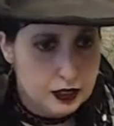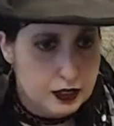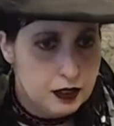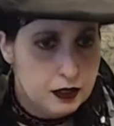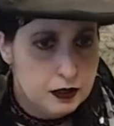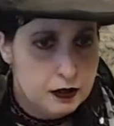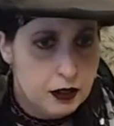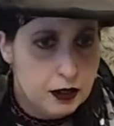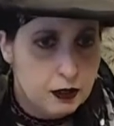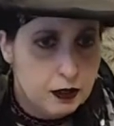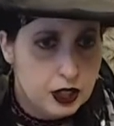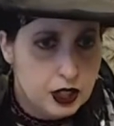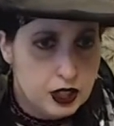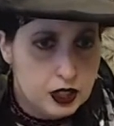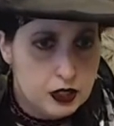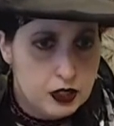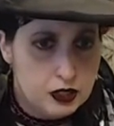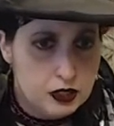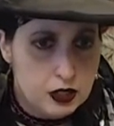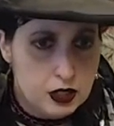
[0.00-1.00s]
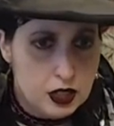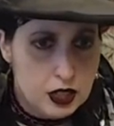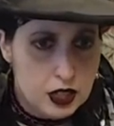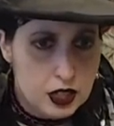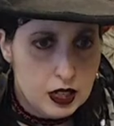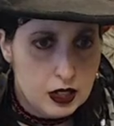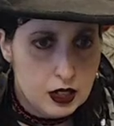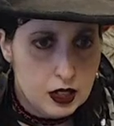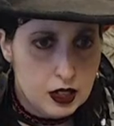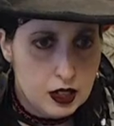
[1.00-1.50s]
if everyone can see
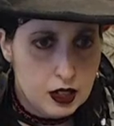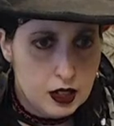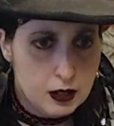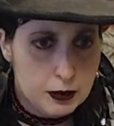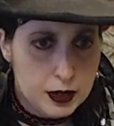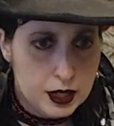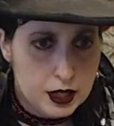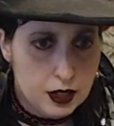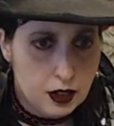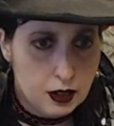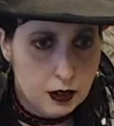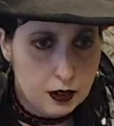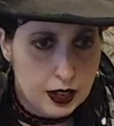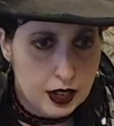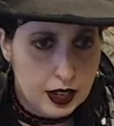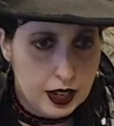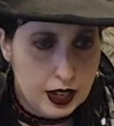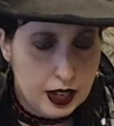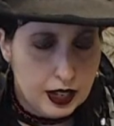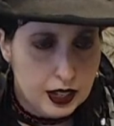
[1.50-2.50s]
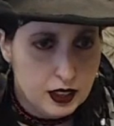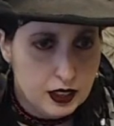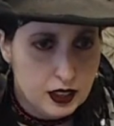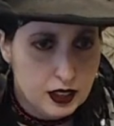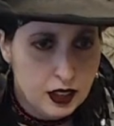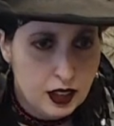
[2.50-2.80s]
and hear me okay.